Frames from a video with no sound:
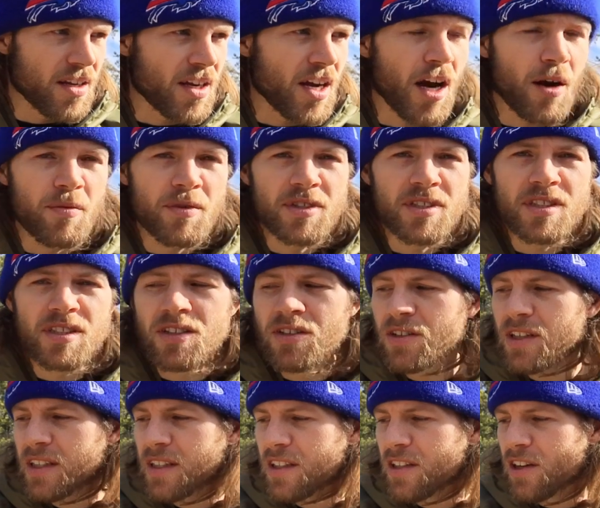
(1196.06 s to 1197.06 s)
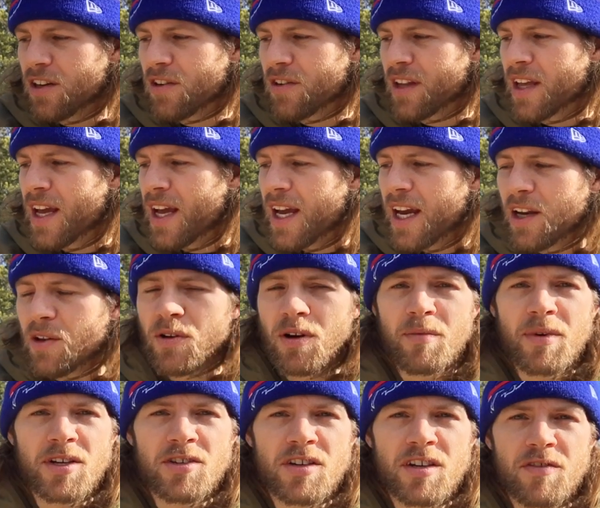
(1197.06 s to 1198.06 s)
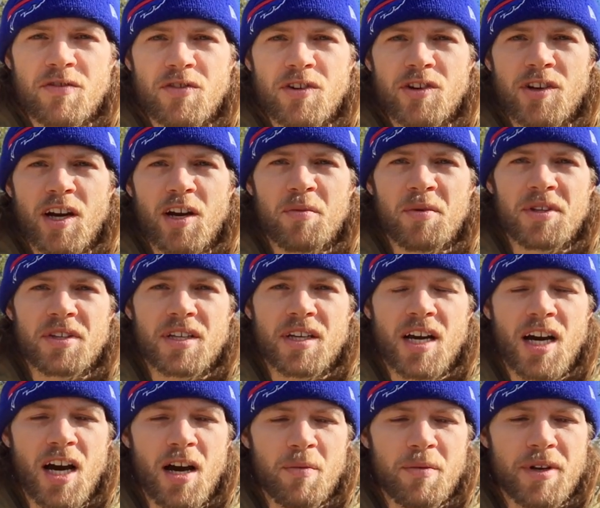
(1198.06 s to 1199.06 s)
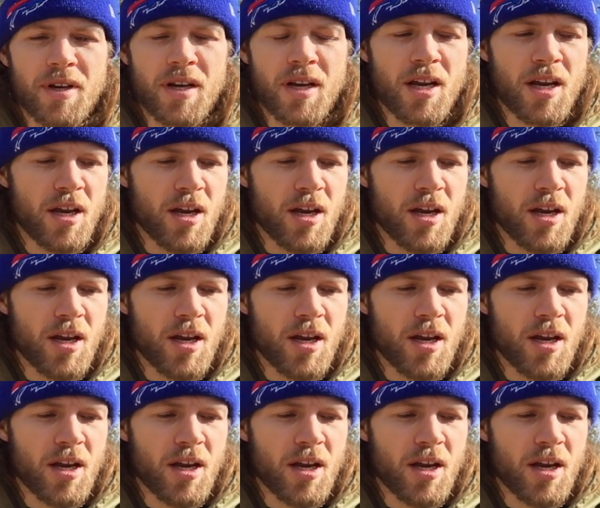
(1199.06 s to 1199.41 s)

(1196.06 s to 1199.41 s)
Comets still hit the earth. Anyway, I'm not trying to freak you out about the comet.